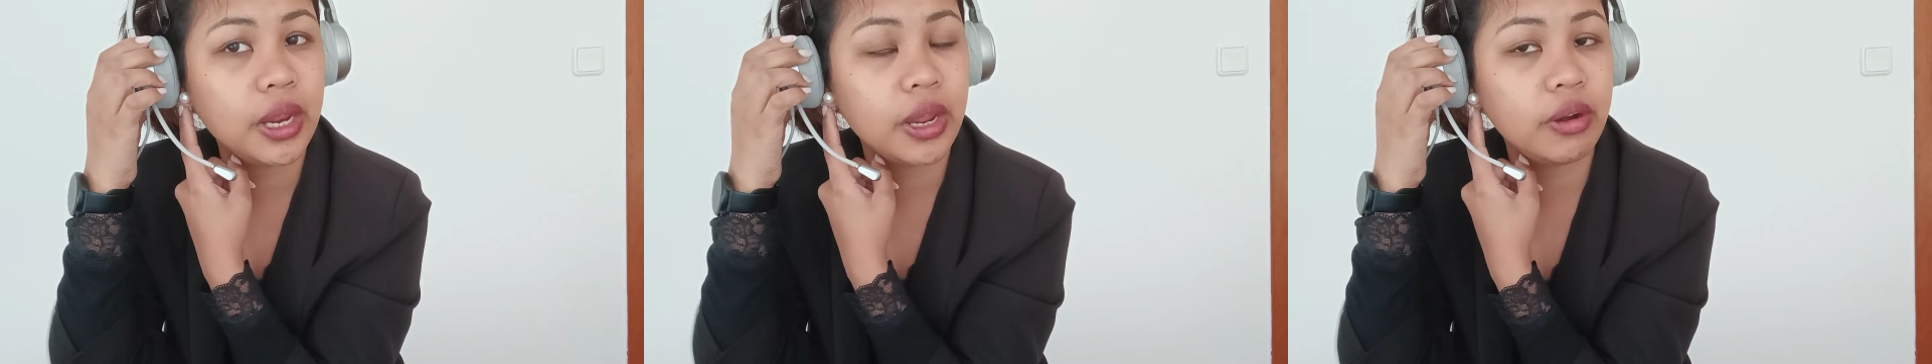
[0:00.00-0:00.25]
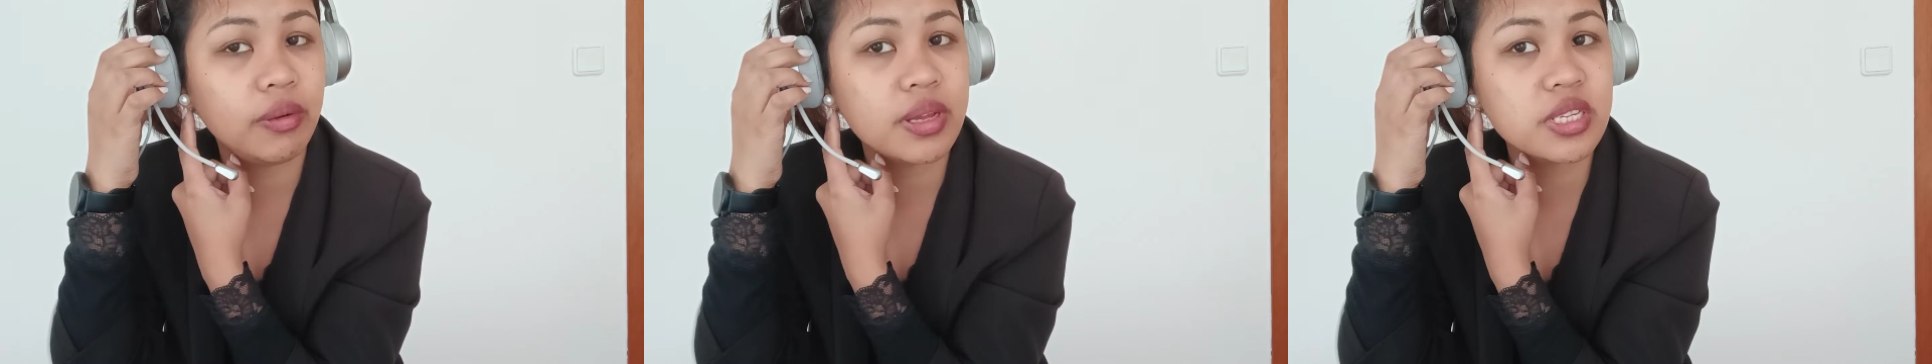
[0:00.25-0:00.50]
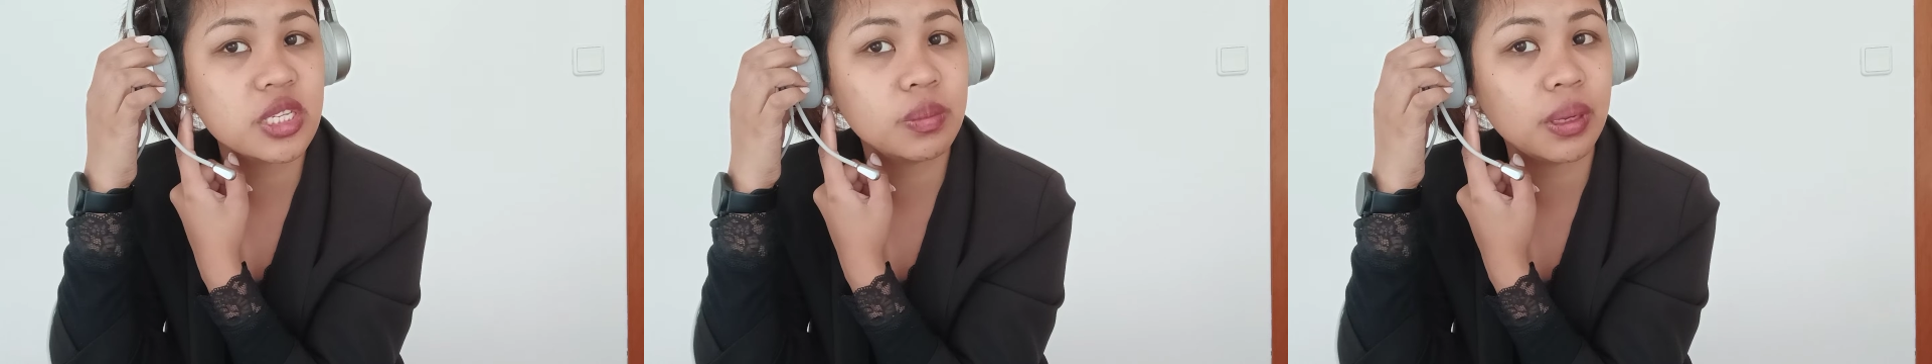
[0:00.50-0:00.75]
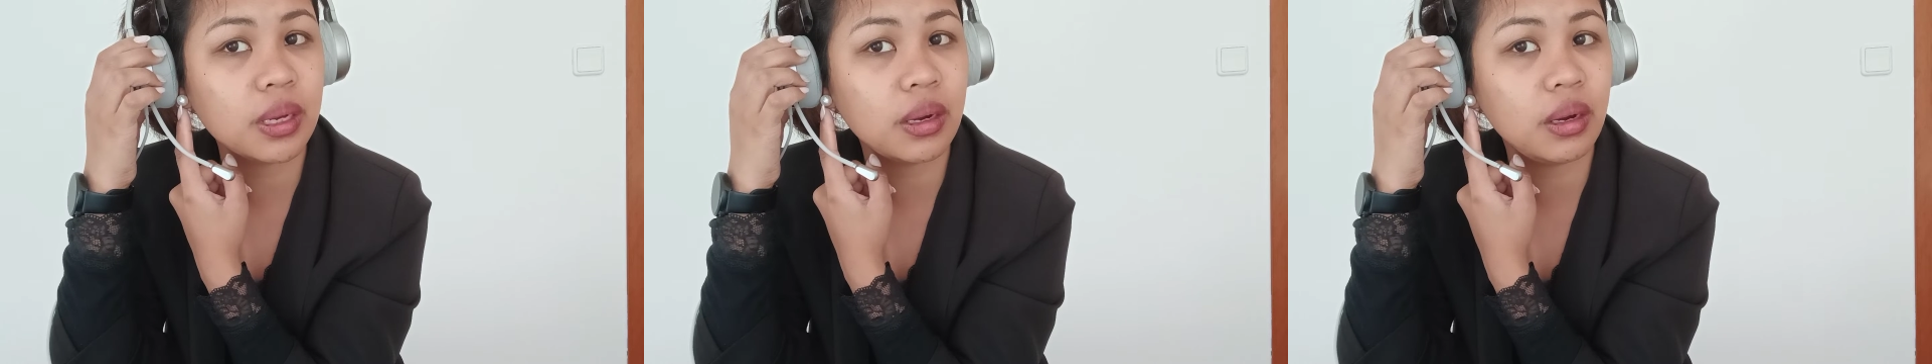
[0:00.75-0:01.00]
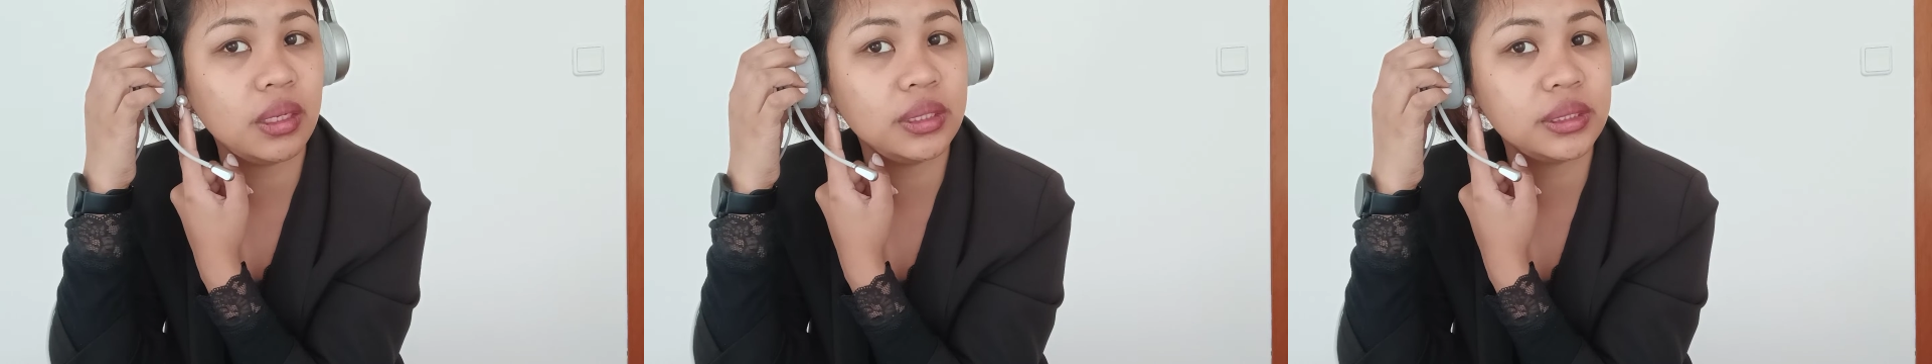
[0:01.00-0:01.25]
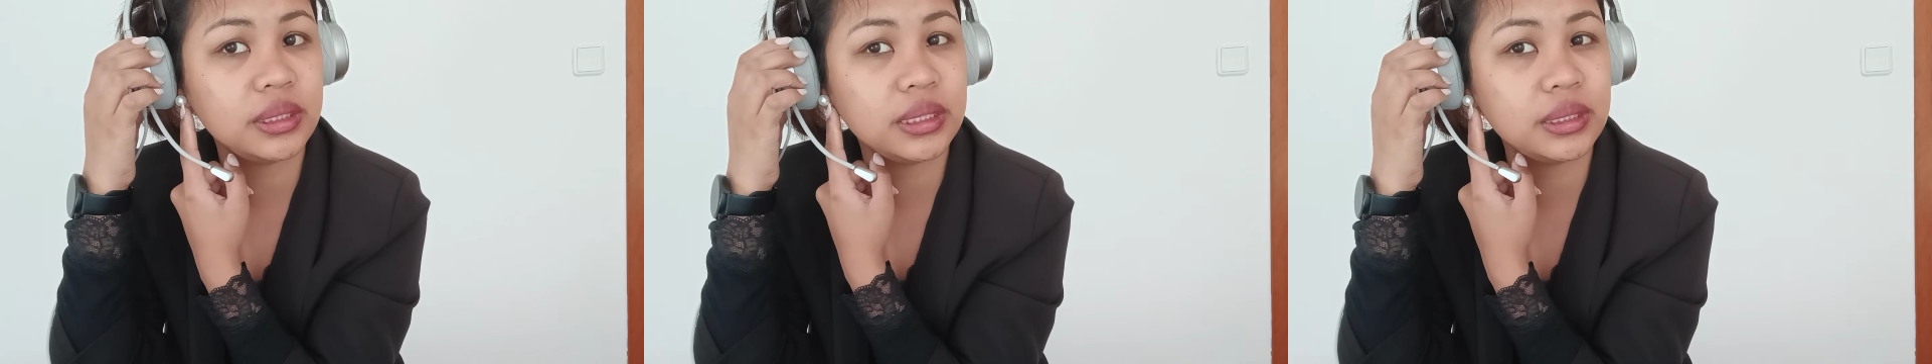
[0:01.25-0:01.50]
earrings
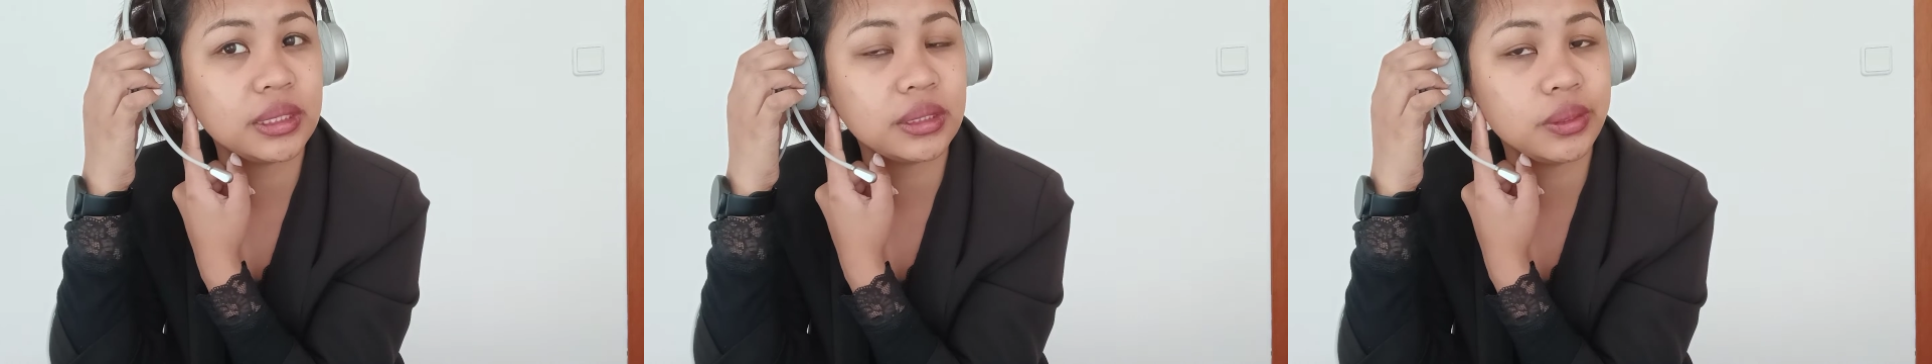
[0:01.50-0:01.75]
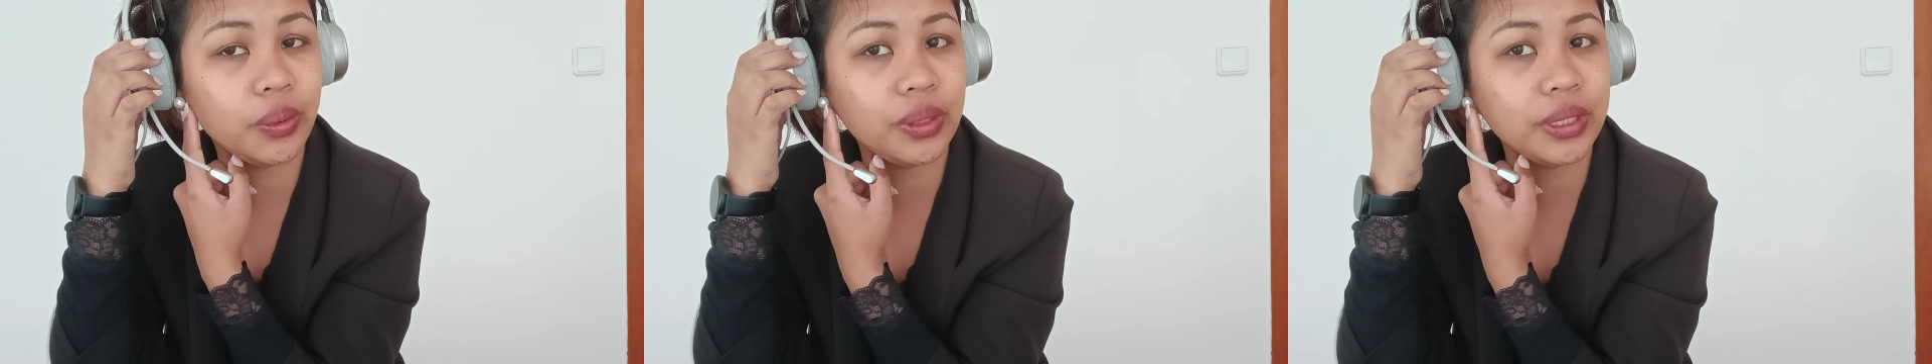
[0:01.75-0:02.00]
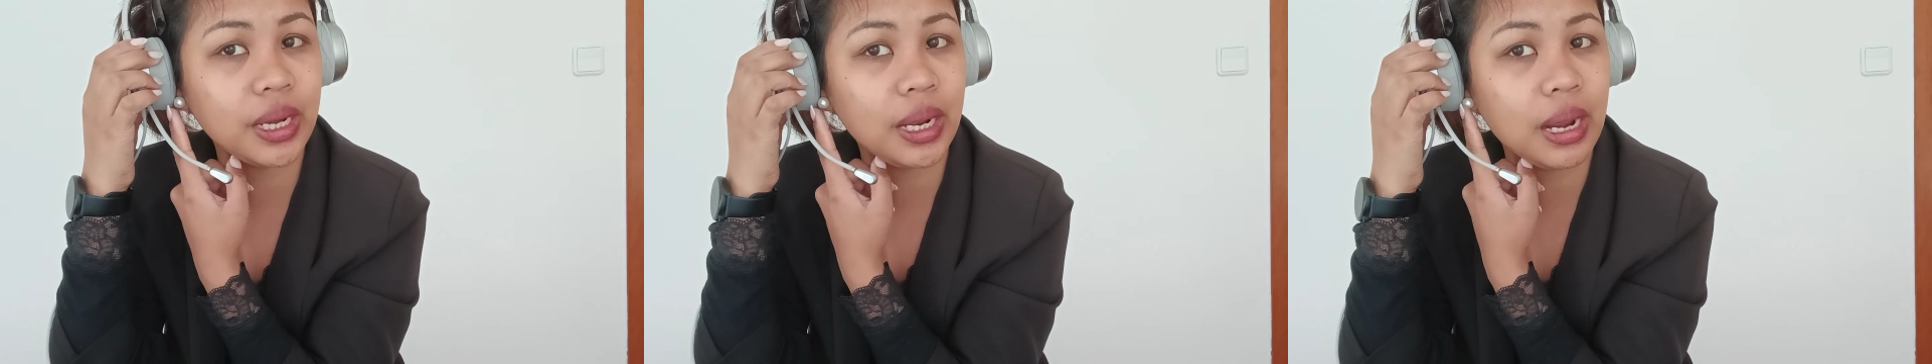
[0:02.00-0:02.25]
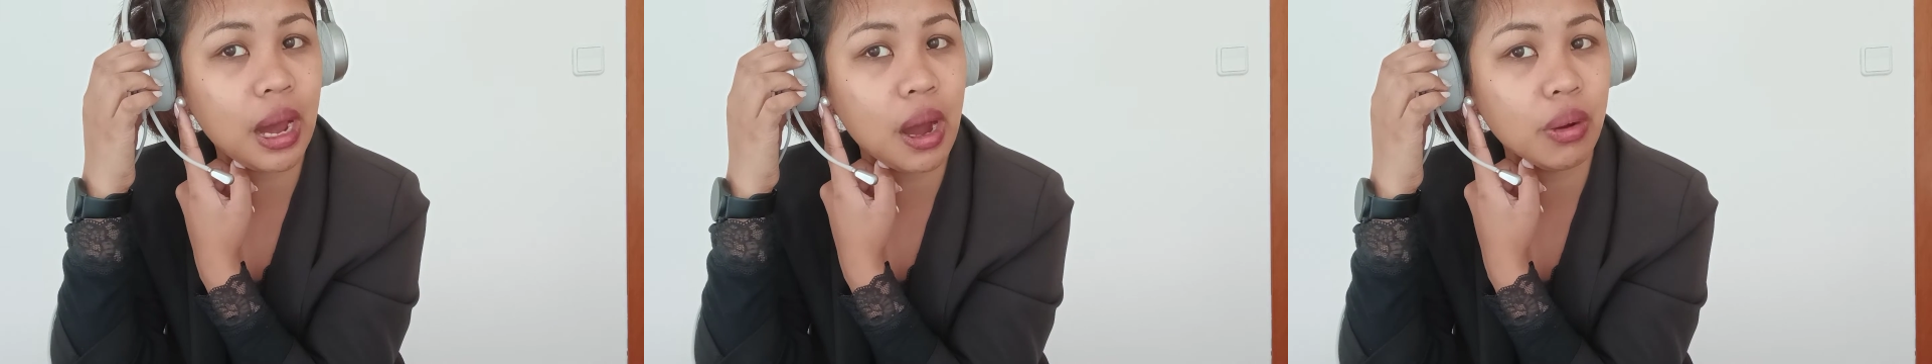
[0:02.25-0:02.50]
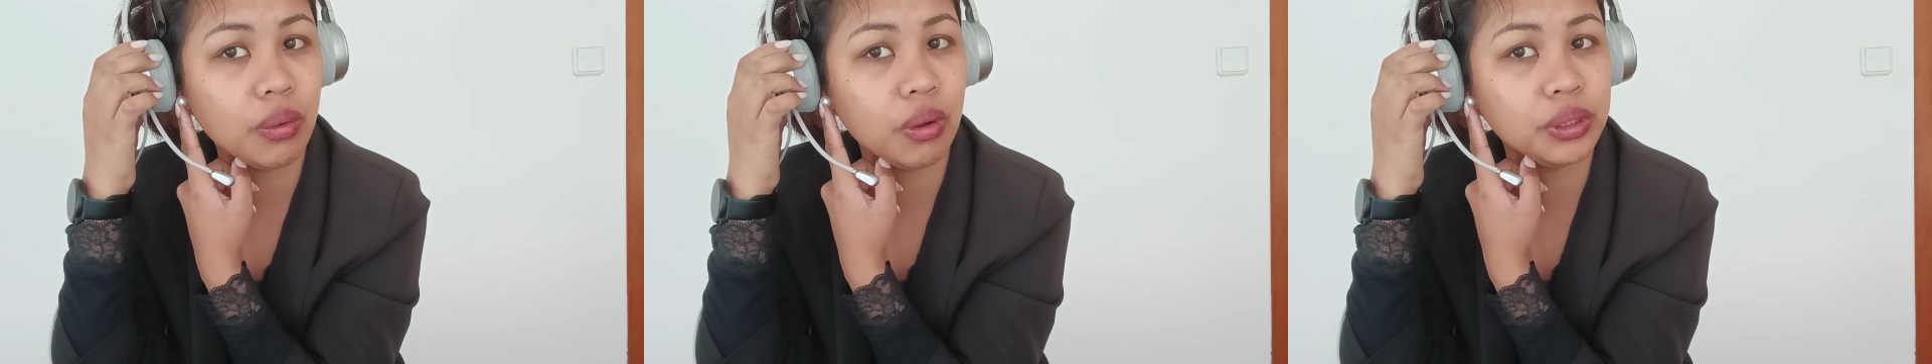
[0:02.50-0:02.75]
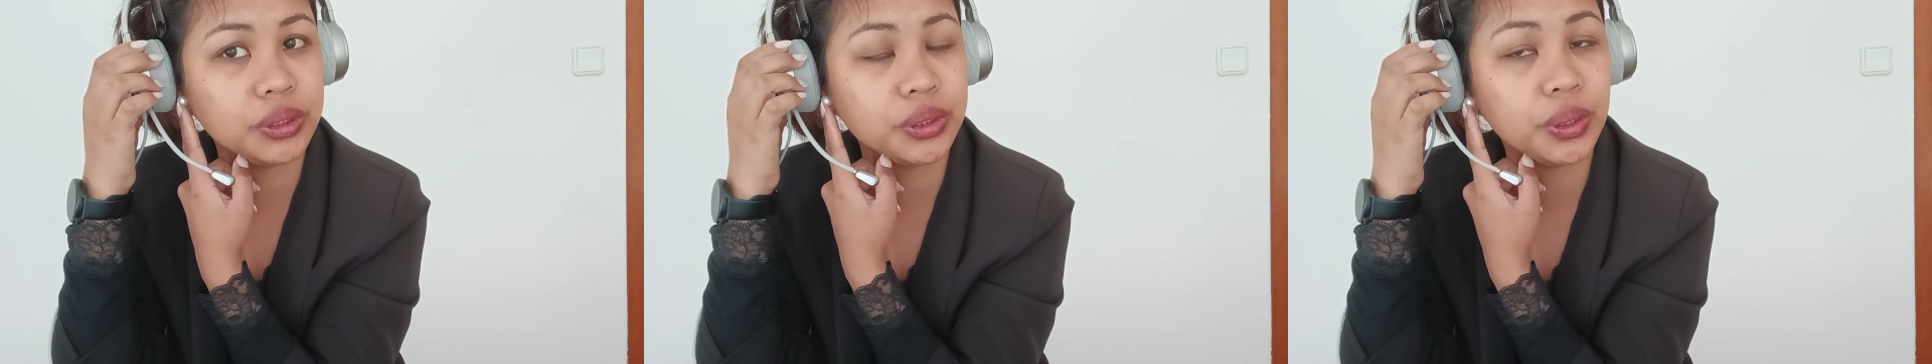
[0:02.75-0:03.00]
because this is the only allow
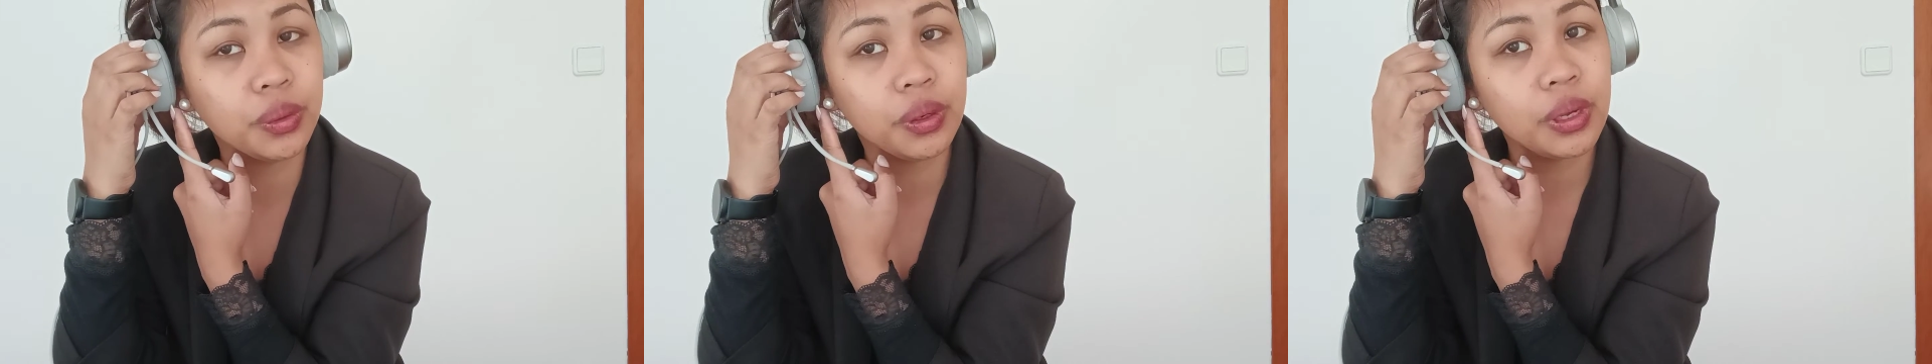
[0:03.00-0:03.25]
also